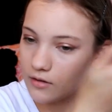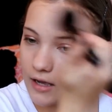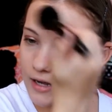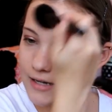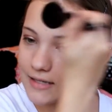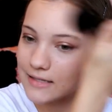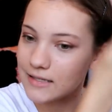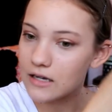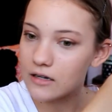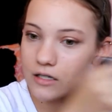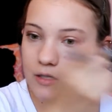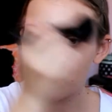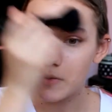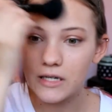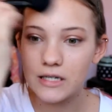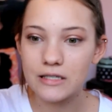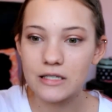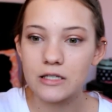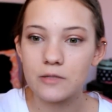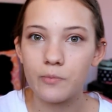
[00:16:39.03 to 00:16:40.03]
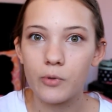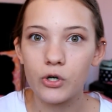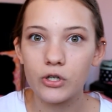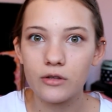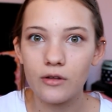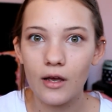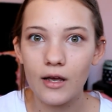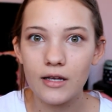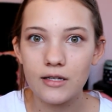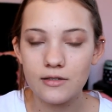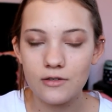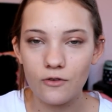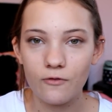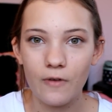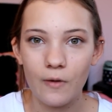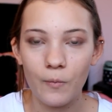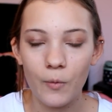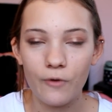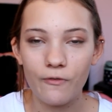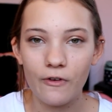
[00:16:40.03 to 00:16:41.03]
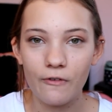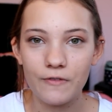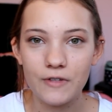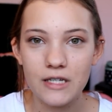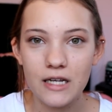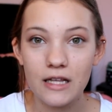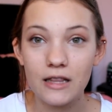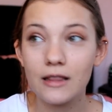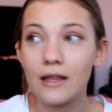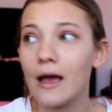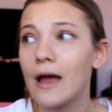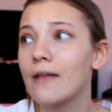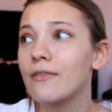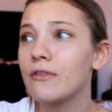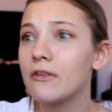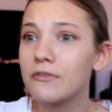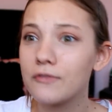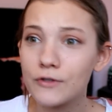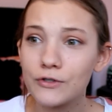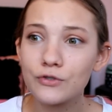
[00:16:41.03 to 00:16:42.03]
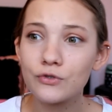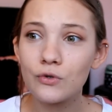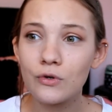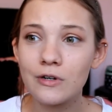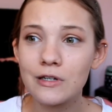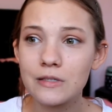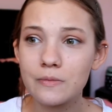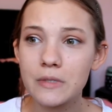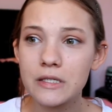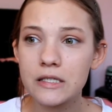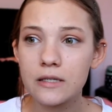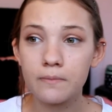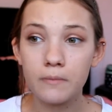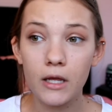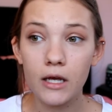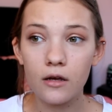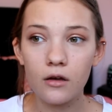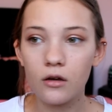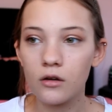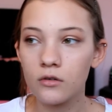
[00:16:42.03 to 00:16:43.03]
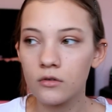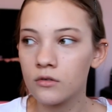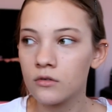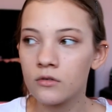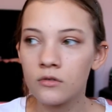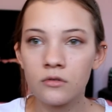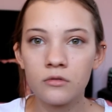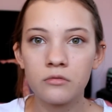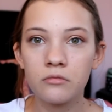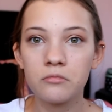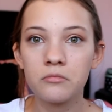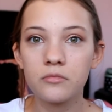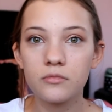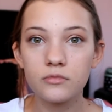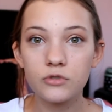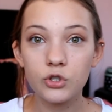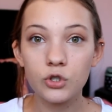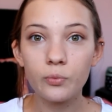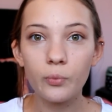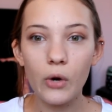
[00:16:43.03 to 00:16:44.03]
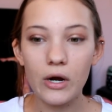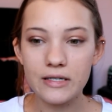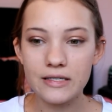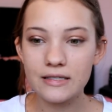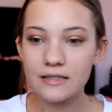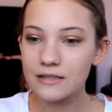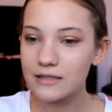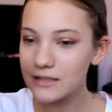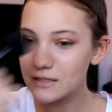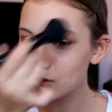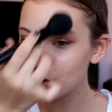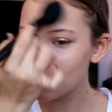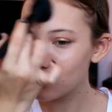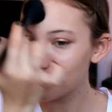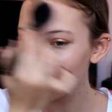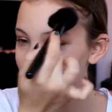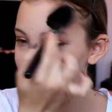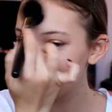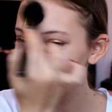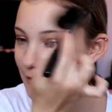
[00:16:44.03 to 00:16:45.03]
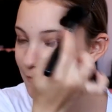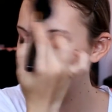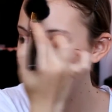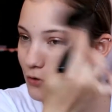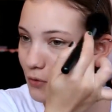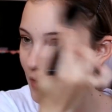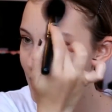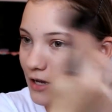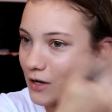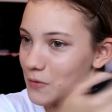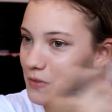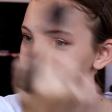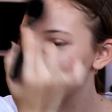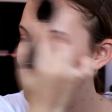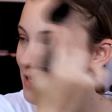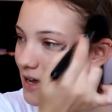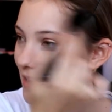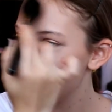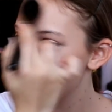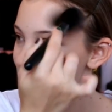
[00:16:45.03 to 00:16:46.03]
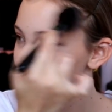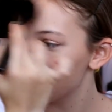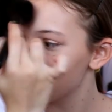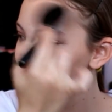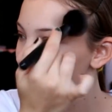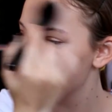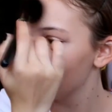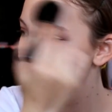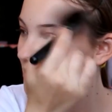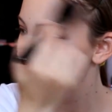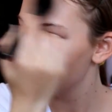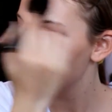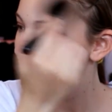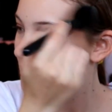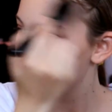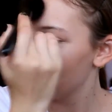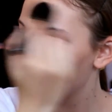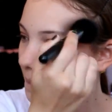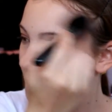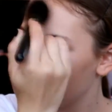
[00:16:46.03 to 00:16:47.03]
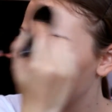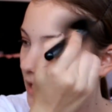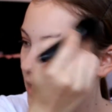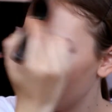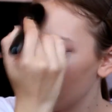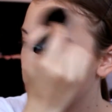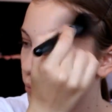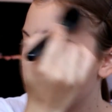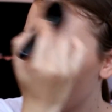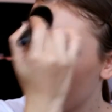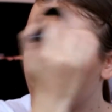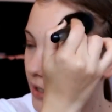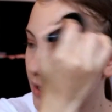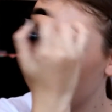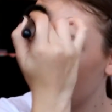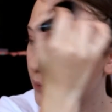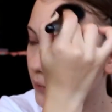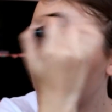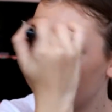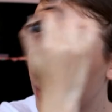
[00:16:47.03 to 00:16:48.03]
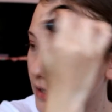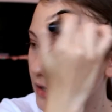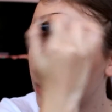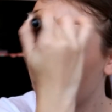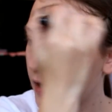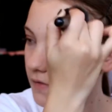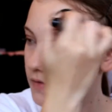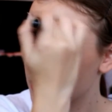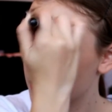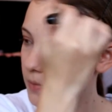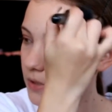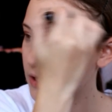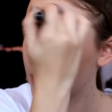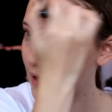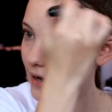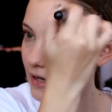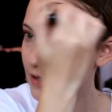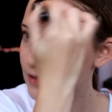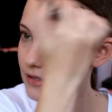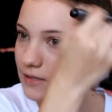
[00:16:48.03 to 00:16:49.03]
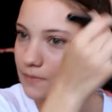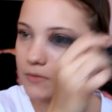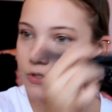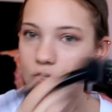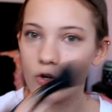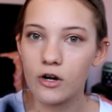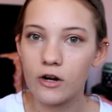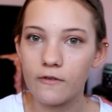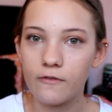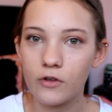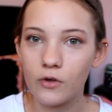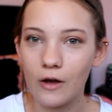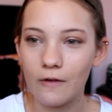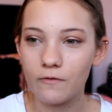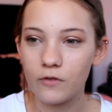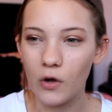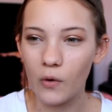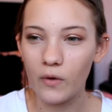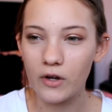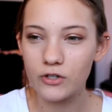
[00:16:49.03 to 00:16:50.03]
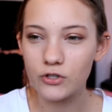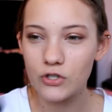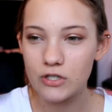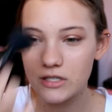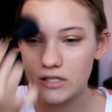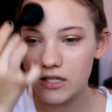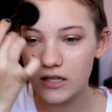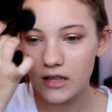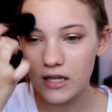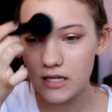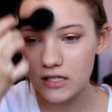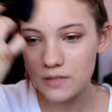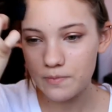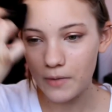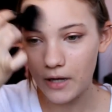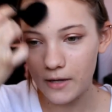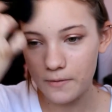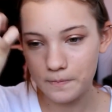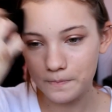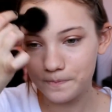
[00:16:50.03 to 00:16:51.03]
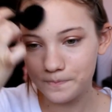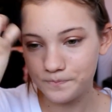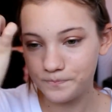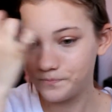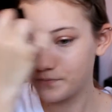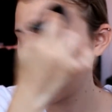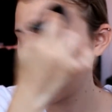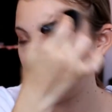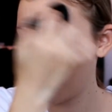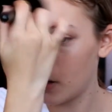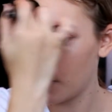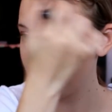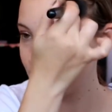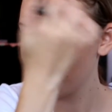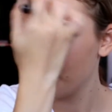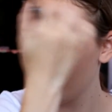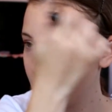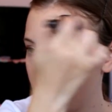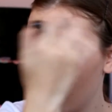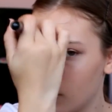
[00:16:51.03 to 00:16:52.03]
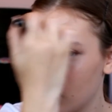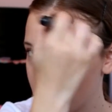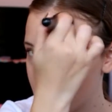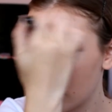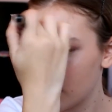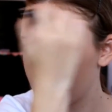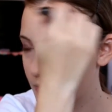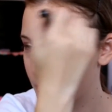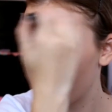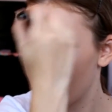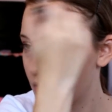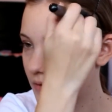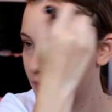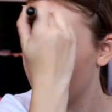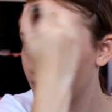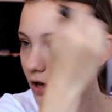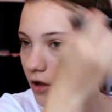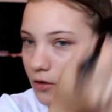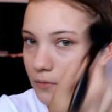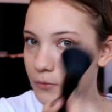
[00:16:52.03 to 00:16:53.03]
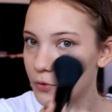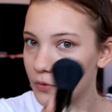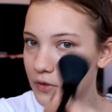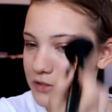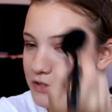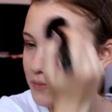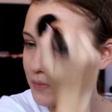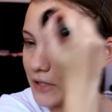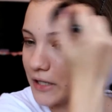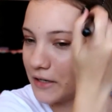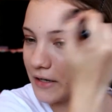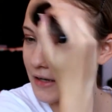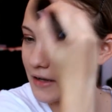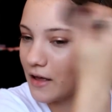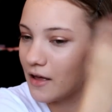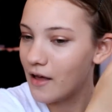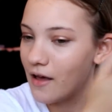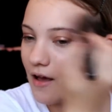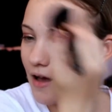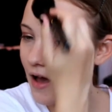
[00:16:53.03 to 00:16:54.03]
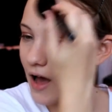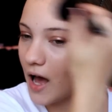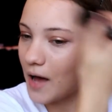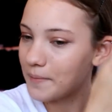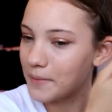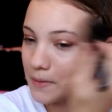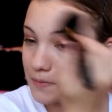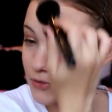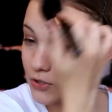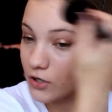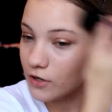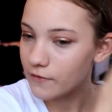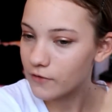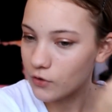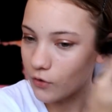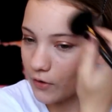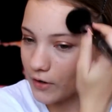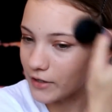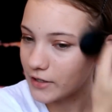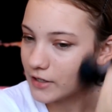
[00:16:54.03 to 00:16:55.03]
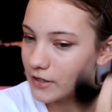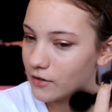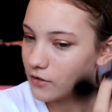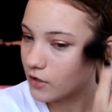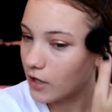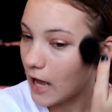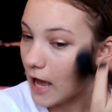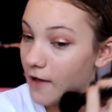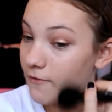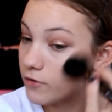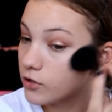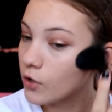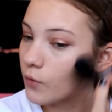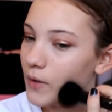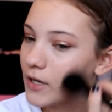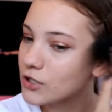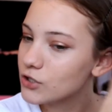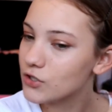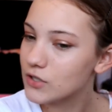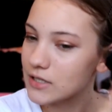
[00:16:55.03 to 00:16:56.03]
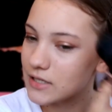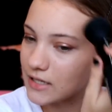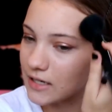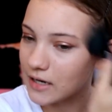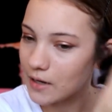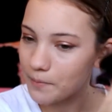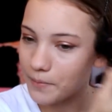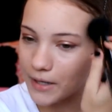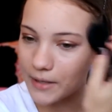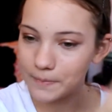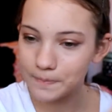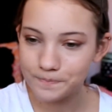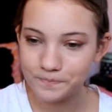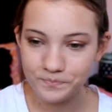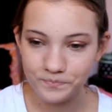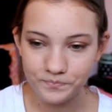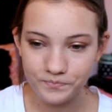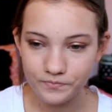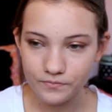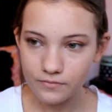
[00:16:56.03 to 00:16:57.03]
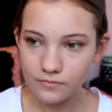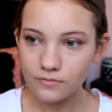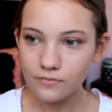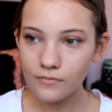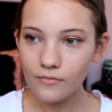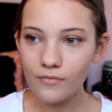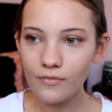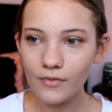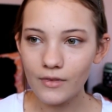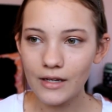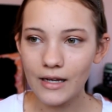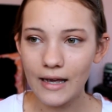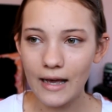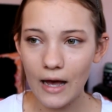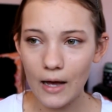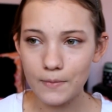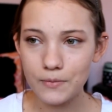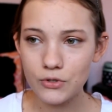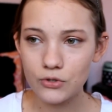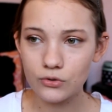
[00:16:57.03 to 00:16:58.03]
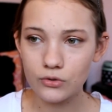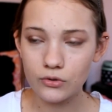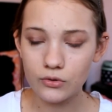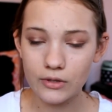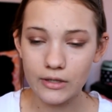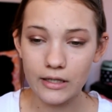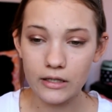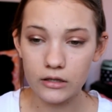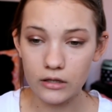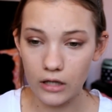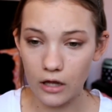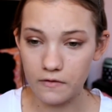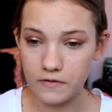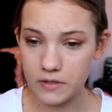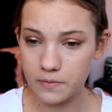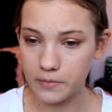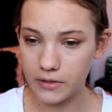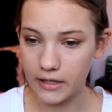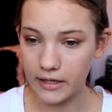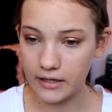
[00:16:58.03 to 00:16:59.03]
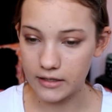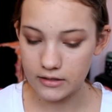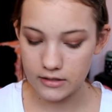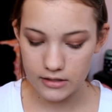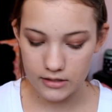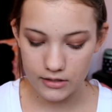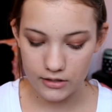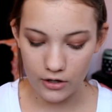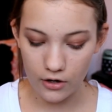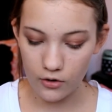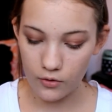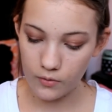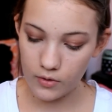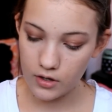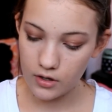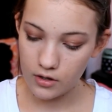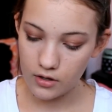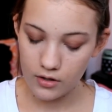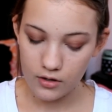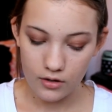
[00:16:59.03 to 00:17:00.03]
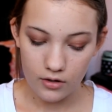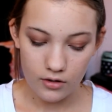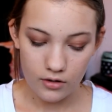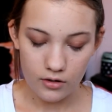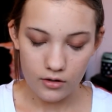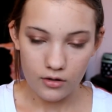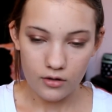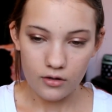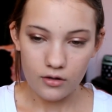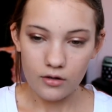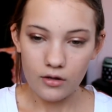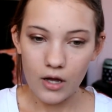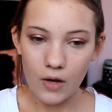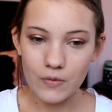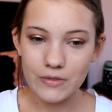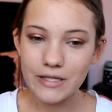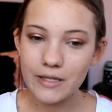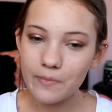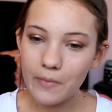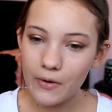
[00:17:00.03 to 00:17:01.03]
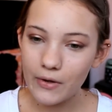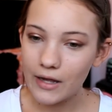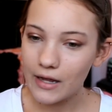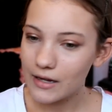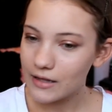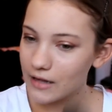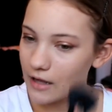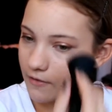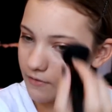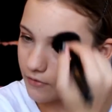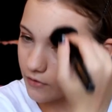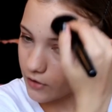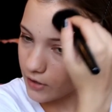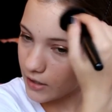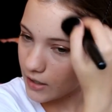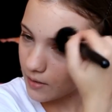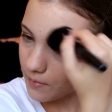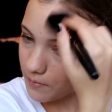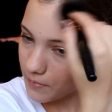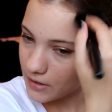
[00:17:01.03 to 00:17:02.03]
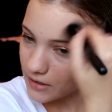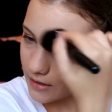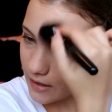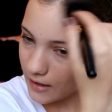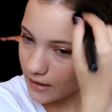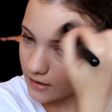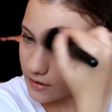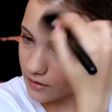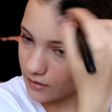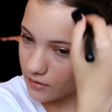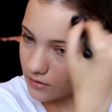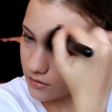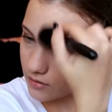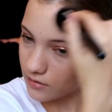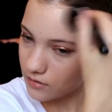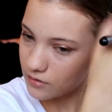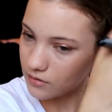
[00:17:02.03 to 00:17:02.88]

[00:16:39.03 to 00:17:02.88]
And it sucks because his birthday is November 15th, and then there's Christmas. I'm like, 2 presents in 2 months? I have no idea what to get you. He really, really loves plants. I'm sorry if you have no interest in this, but oh well. You can skip through it. All I'm doing is blending. I'm sorry if you don't have no interest in it, but he absolutely loves plants. So I was thinking about getting that for him, but then